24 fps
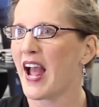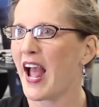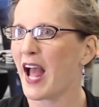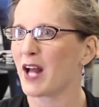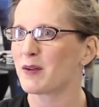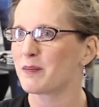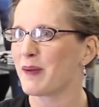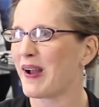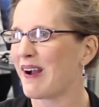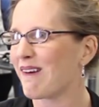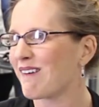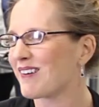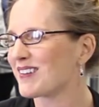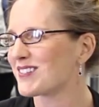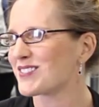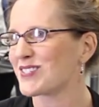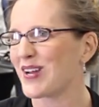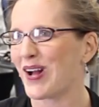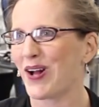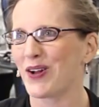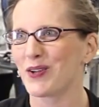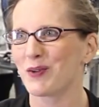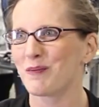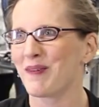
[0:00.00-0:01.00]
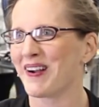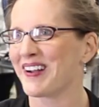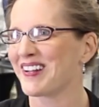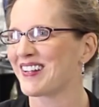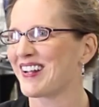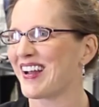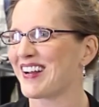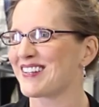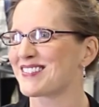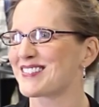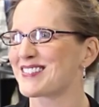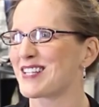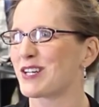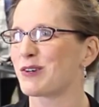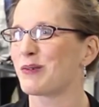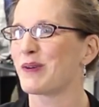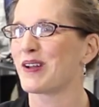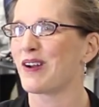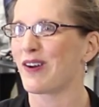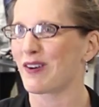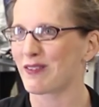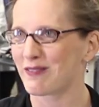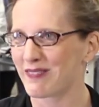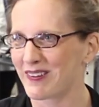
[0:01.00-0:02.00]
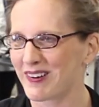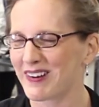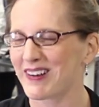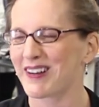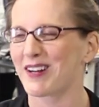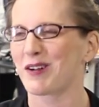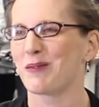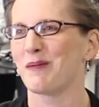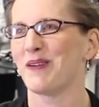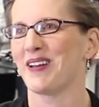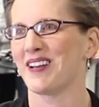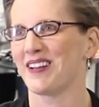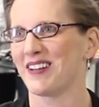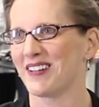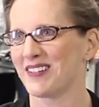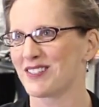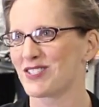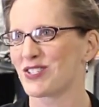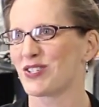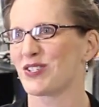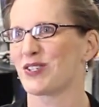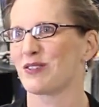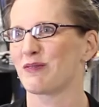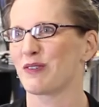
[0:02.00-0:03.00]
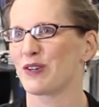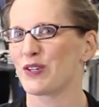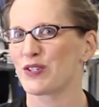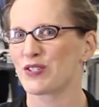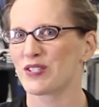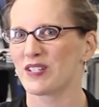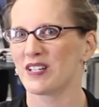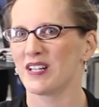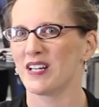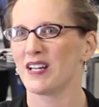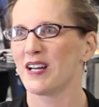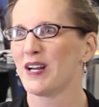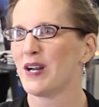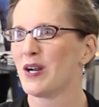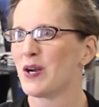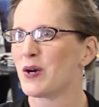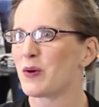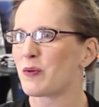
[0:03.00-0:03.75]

At Power & Tel, you might guess that we are very committed to diversity.